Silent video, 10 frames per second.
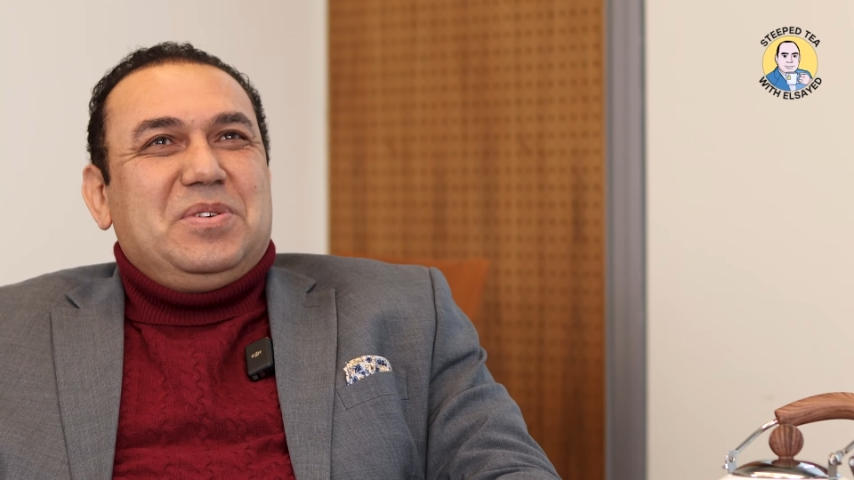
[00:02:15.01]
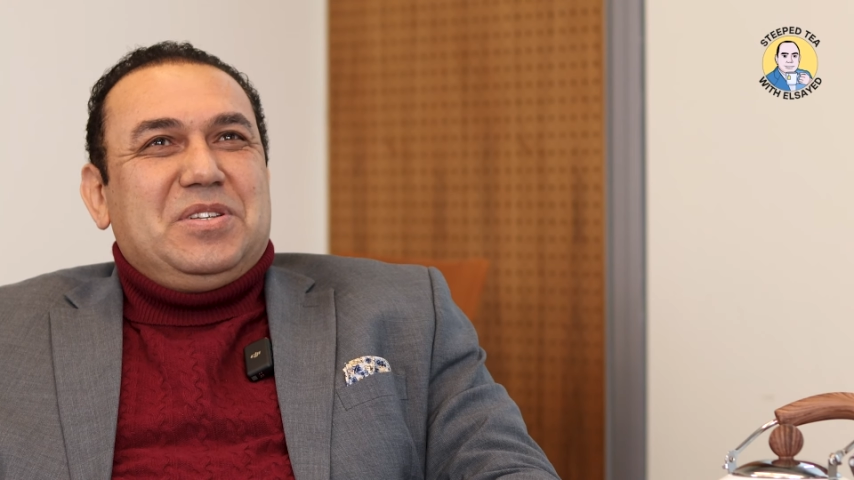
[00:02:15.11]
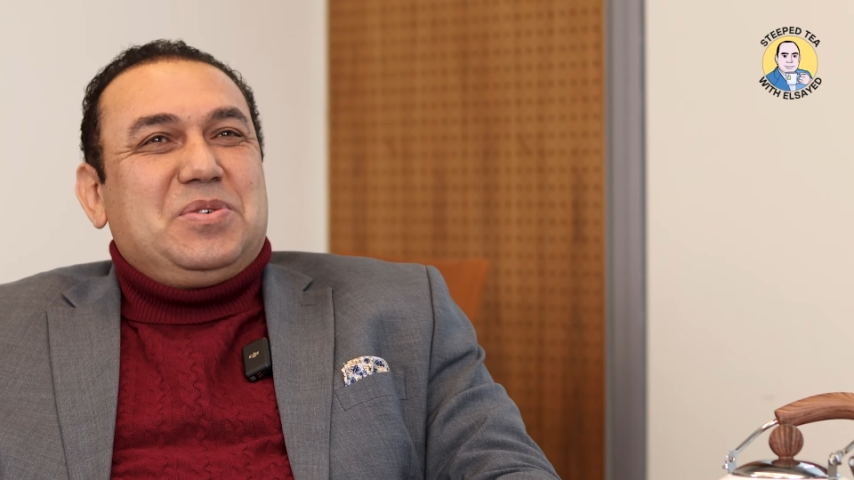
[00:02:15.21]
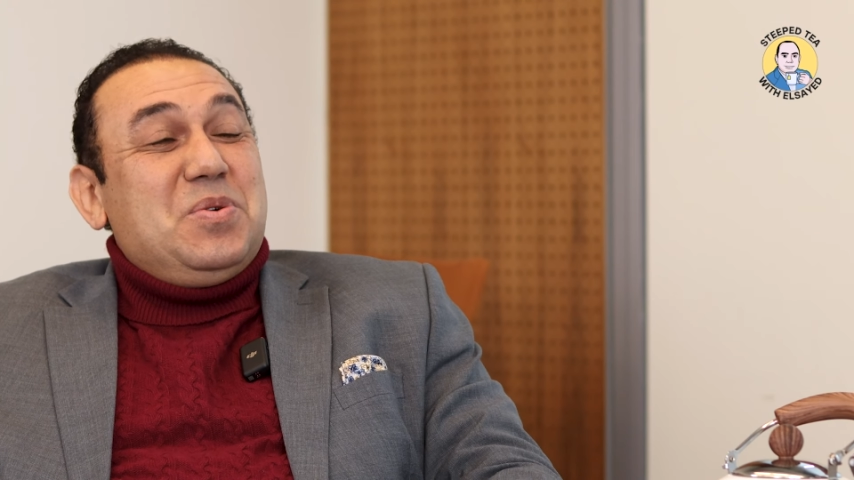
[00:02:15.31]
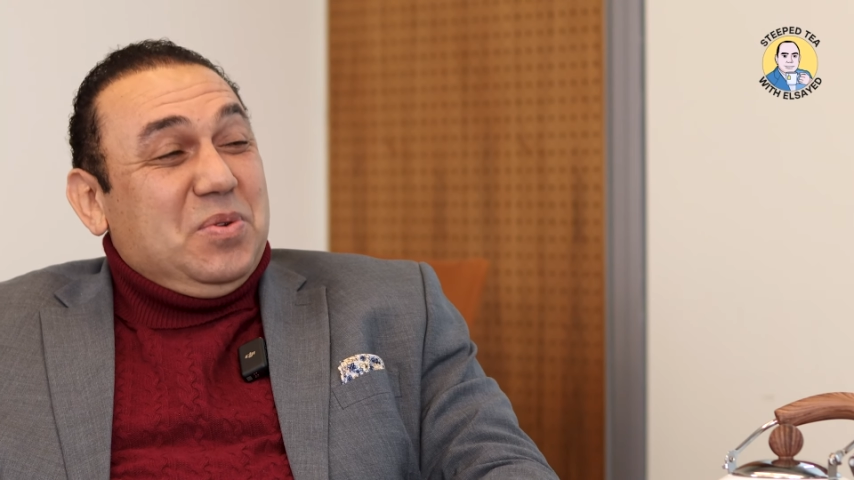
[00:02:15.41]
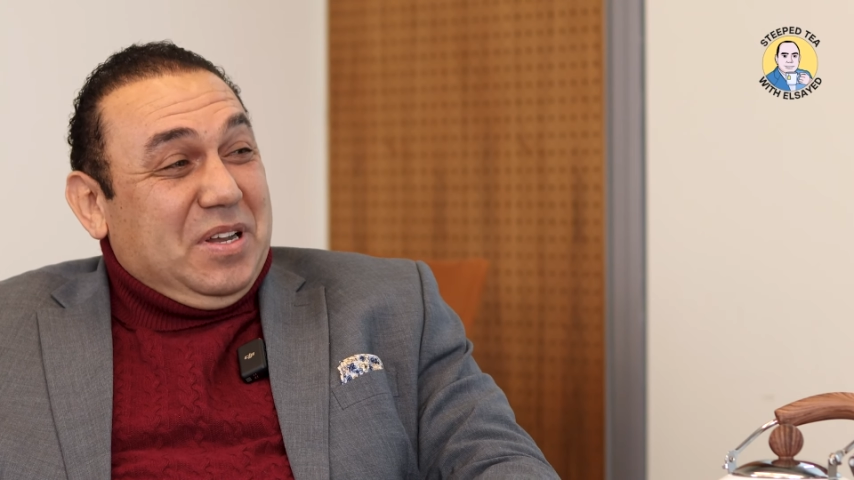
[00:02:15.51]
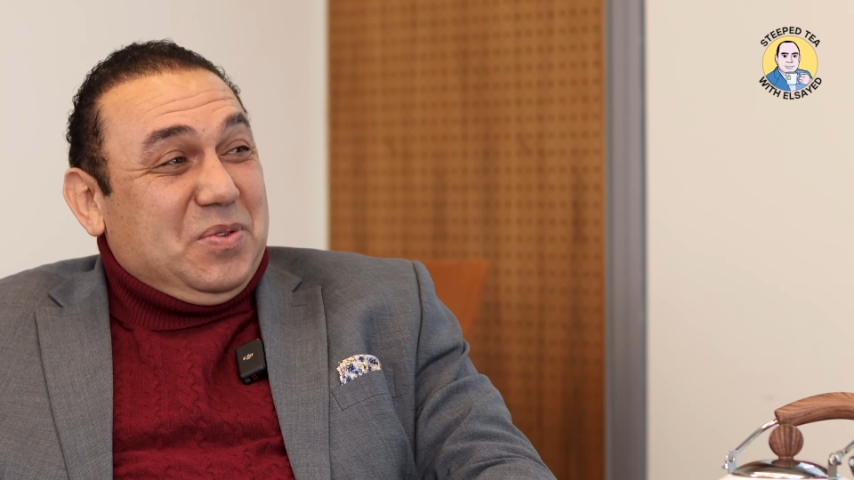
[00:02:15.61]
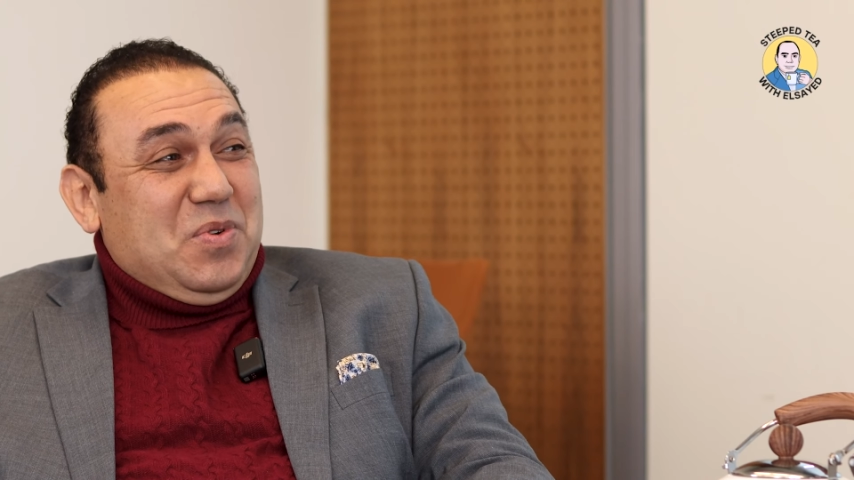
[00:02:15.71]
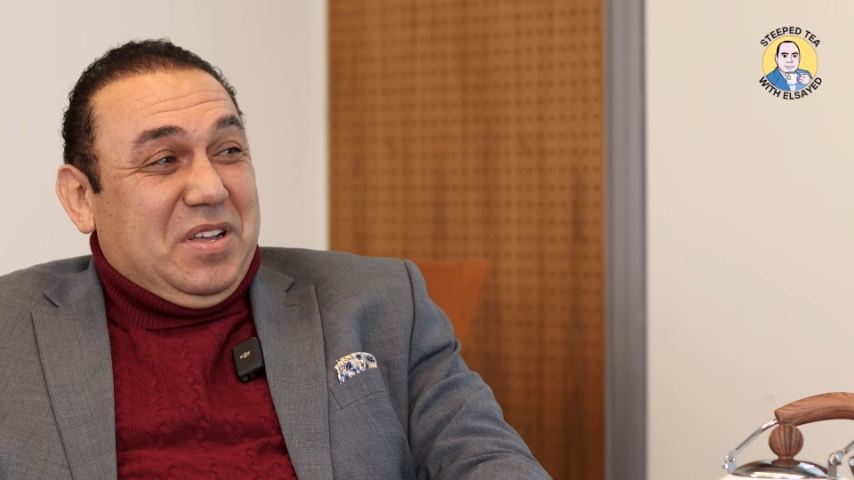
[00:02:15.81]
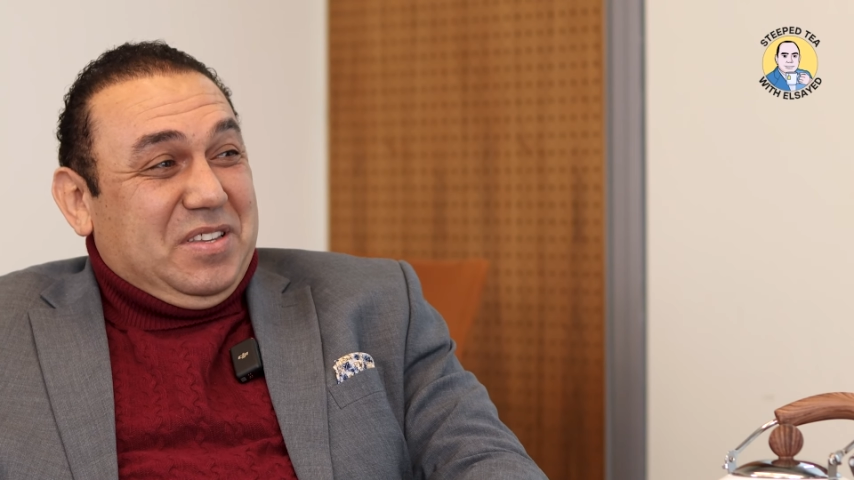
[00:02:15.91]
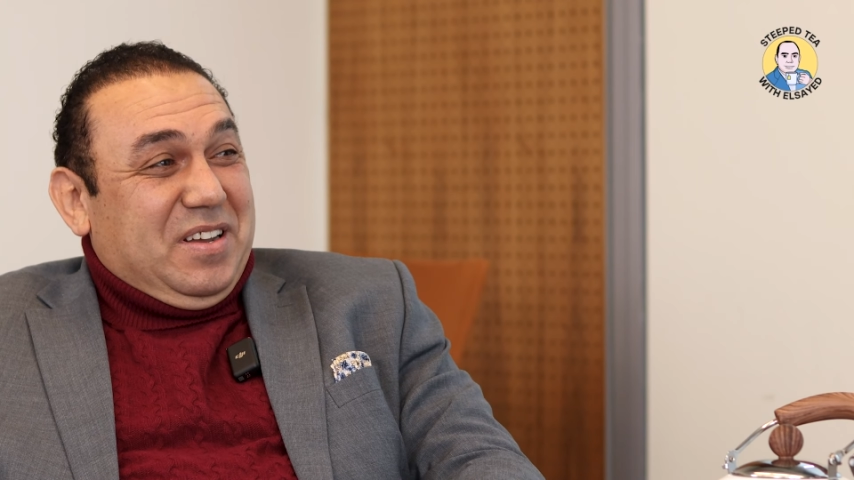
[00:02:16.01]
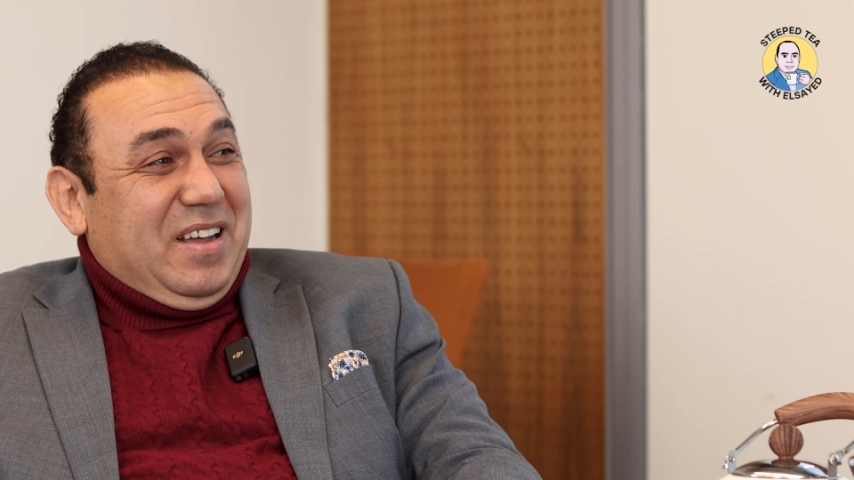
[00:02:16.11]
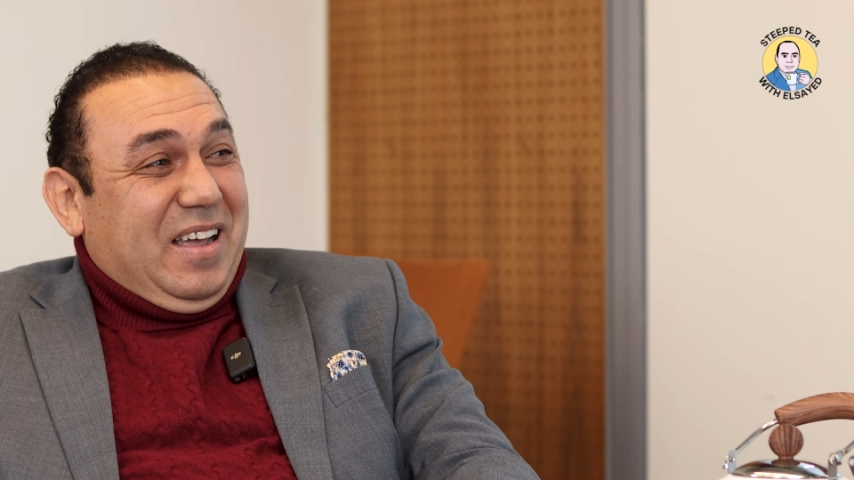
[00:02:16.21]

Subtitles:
with coconut water